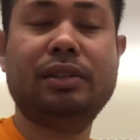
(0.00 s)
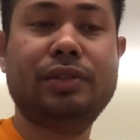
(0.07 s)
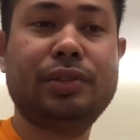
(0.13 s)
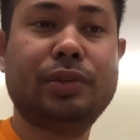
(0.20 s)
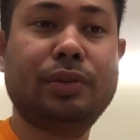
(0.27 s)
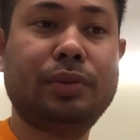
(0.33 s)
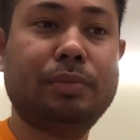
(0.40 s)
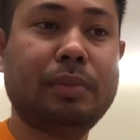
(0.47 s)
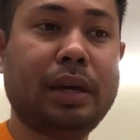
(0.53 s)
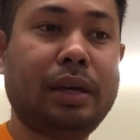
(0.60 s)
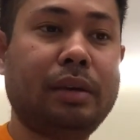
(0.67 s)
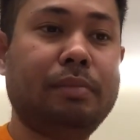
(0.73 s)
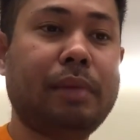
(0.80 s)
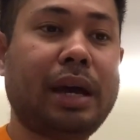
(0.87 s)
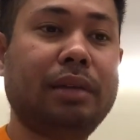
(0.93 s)
So my
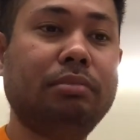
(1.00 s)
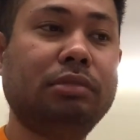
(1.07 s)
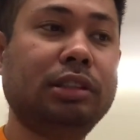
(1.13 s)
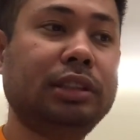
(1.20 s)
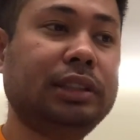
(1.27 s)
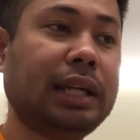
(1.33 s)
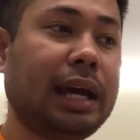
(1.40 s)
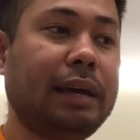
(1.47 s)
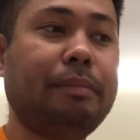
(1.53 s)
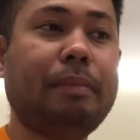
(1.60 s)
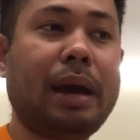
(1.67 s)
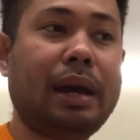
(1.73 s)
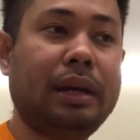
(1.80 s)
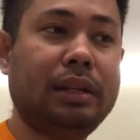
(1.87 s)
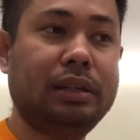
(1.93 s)
Bible sa
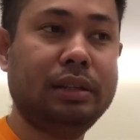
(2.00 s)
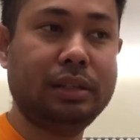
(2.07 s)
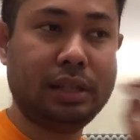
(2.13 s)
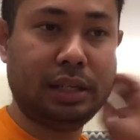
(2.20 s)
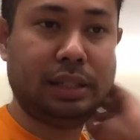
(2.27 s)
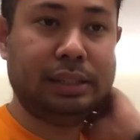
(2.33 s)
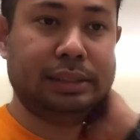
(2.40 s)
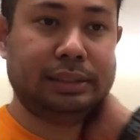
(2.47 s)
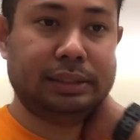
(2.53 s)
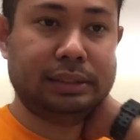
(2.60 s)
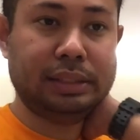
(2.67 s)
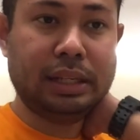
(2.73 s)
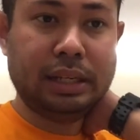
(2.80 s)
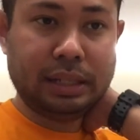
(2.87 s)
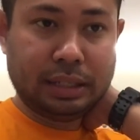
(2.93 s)
iPad is
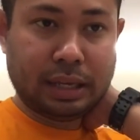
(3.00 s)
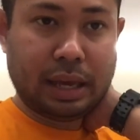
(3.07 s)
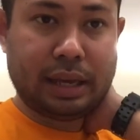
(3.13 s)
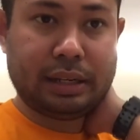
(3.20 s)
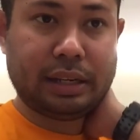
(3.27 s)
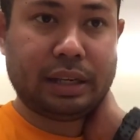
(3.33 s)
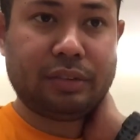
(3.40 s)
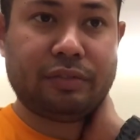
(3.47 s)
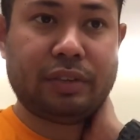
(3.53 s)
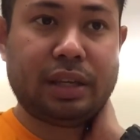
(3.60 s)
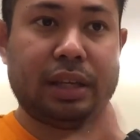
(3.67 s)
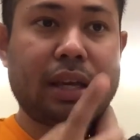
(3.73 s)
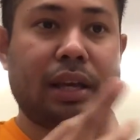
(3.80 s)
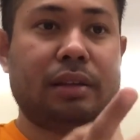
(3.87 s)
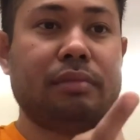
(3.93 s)

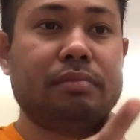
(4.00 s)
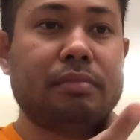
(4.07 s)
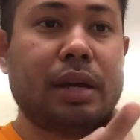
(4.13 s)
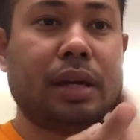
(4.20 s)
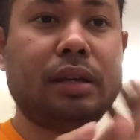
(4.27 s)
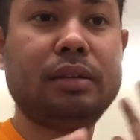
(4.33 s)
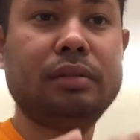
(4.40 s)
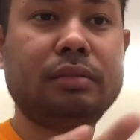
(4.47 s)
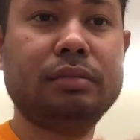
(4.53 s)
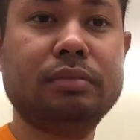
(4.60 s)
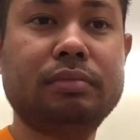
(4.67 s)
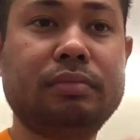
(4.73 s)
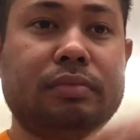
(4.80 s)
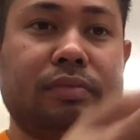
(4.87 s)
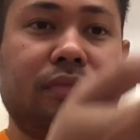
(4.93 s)
NIV, and my
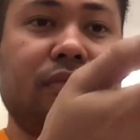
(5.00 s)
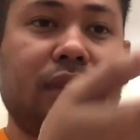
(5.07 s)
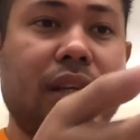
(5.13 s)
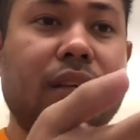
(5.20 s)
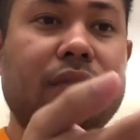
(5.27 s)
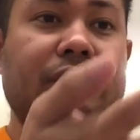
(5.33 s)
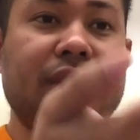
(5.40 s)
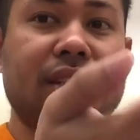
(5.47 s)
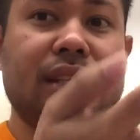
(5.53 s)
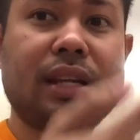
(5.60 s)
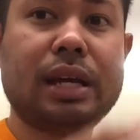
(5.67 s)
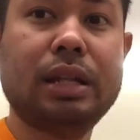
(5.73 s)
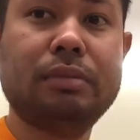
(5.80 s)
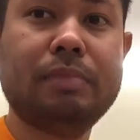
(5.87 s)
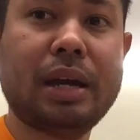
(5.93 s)
kanang
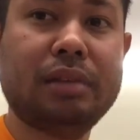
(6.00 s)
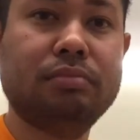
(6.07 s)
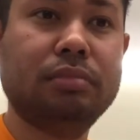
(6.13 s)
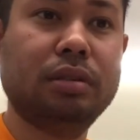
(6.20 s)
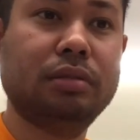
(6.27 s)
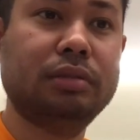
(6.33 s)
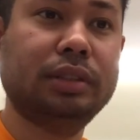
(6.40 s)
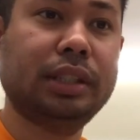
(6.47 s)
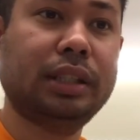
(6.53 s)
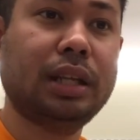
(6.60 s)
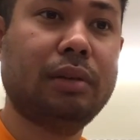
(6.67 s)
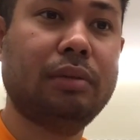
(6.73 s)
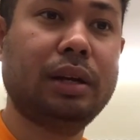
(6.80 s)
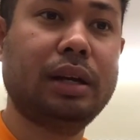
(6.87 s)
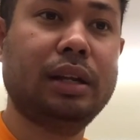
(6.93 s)
physical Bible, so
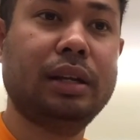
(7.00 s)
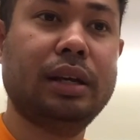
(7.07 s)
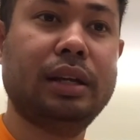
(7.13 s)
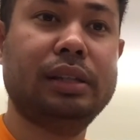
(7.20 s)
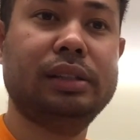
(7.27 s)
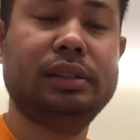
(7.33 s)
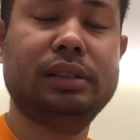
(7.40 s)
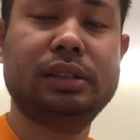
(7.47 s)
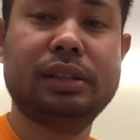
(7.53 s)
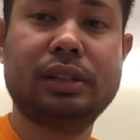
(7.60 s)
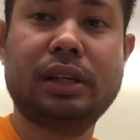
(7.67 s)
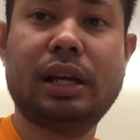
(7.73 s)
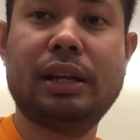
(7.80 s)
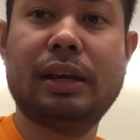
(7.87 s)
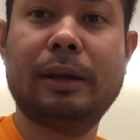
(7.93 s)
tawag is
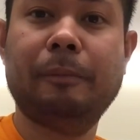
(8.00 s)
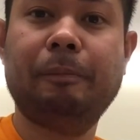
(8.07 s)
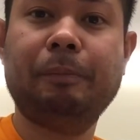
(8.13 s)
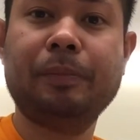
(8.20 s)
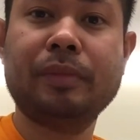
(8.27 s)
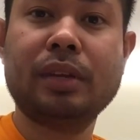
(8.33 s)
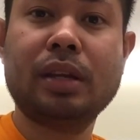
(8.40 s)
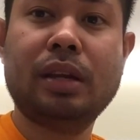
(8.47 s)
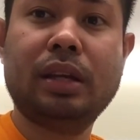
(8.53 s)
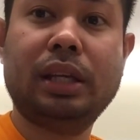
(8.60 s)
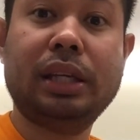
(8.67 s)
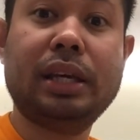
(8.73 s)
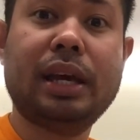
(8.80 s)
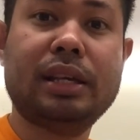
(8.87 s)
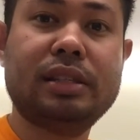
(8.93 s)
kanang
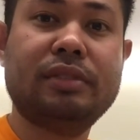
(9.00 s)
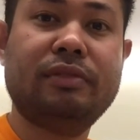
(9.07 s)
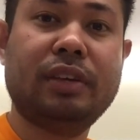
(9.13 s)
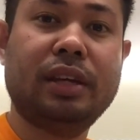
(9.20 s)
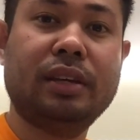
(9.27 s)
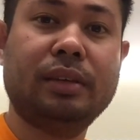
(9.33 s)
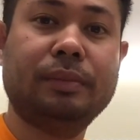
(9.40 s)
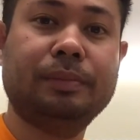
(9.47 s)
ESV,